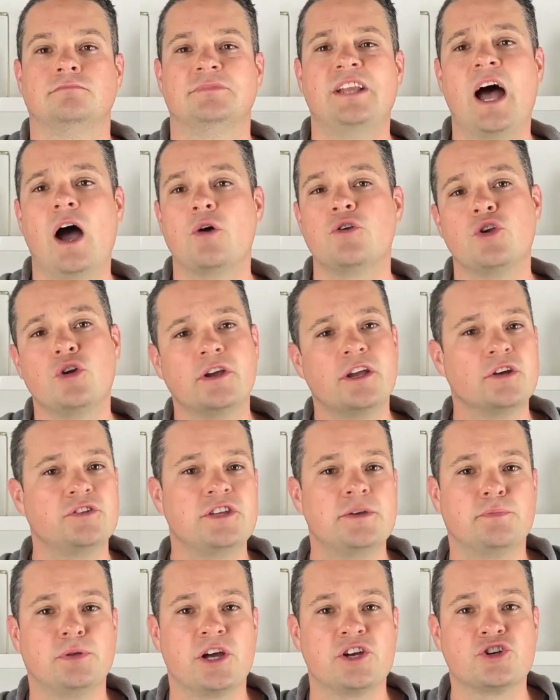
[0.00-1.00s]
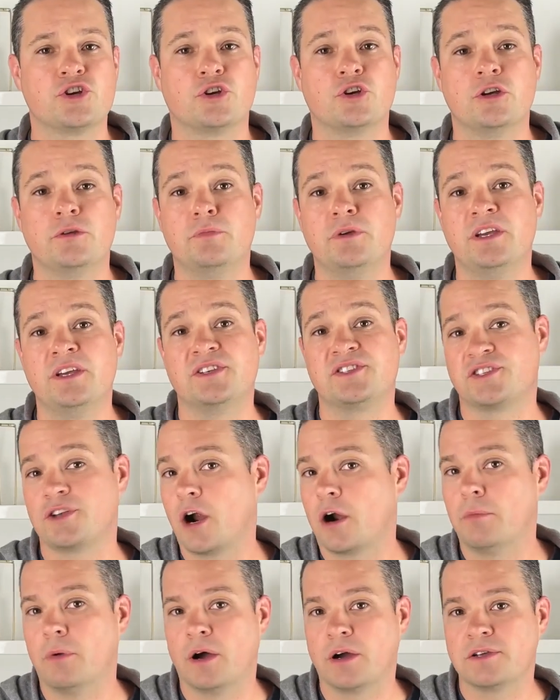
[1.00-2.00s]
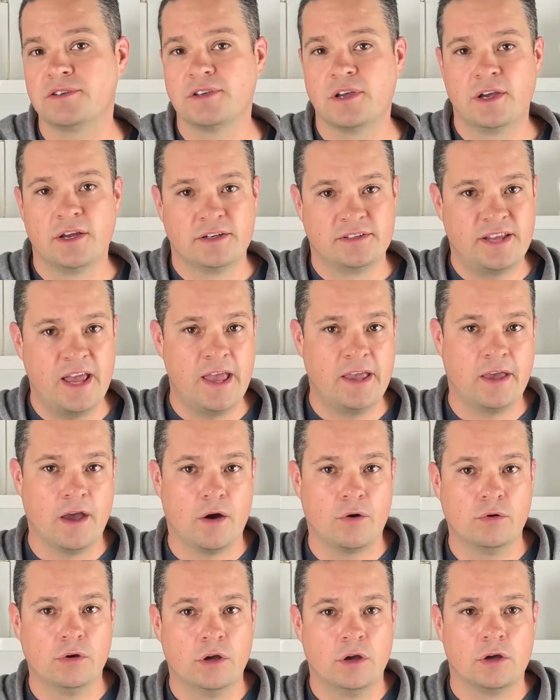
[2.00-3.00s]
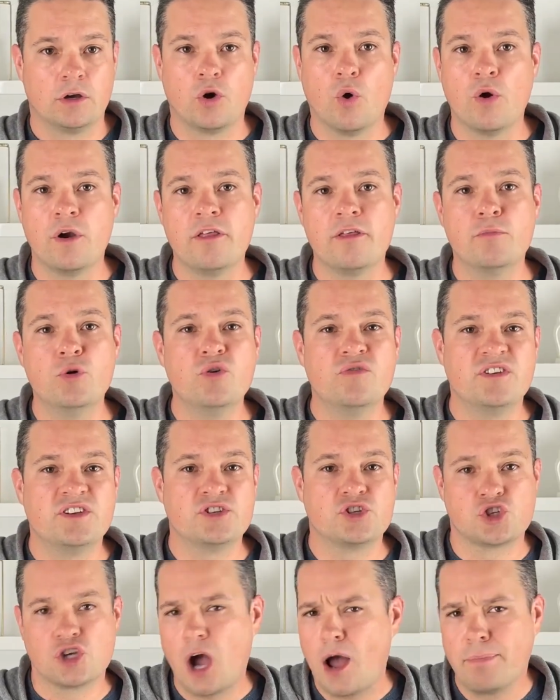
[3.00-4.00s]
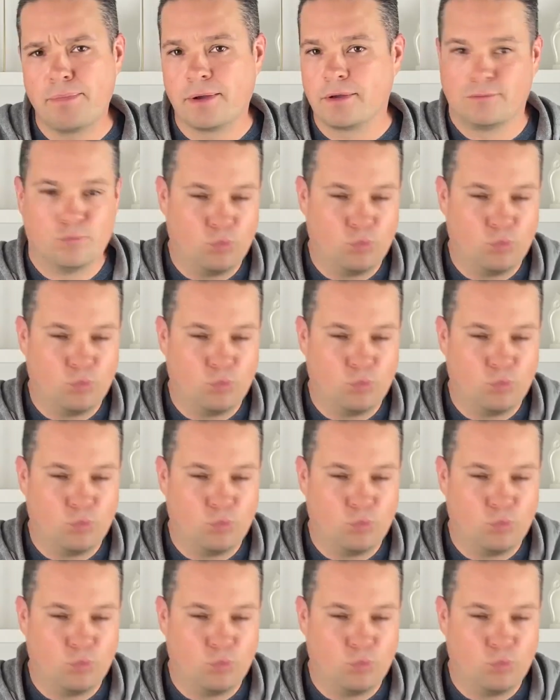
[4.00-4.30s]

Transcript: Now, your guilty pleasure could be Starbucks, takeout, going to the movies, shopping,